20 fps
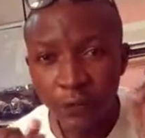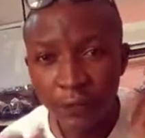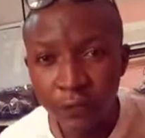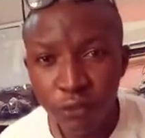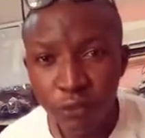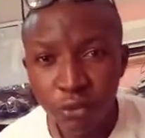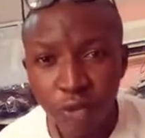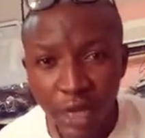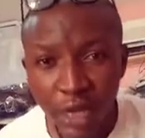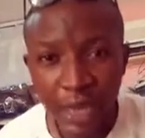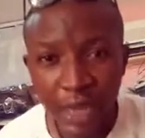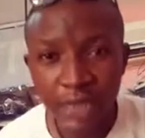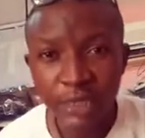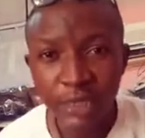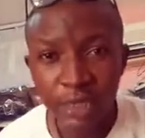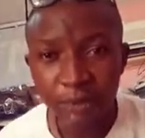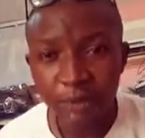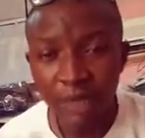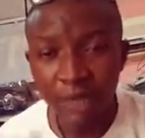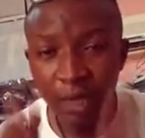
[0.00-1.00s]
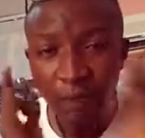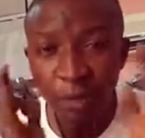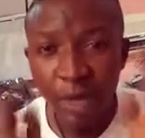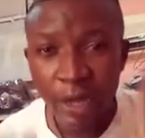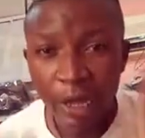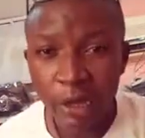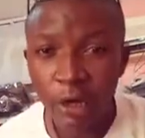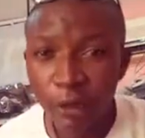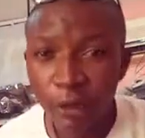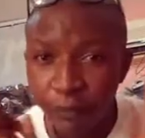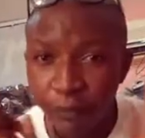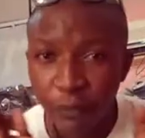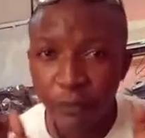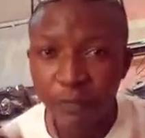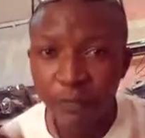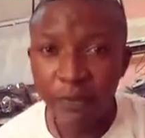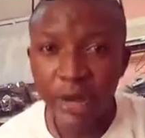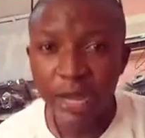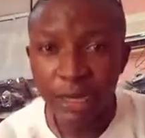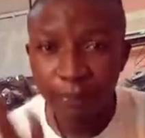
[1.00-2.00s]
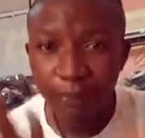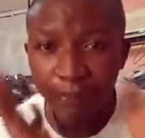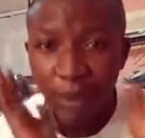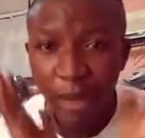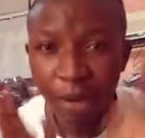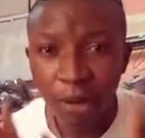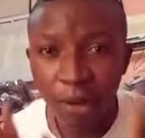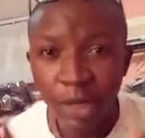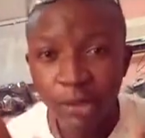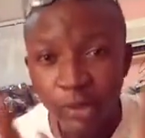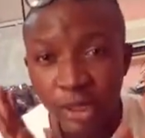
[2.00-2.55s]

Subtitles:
food items, and we cannot provide power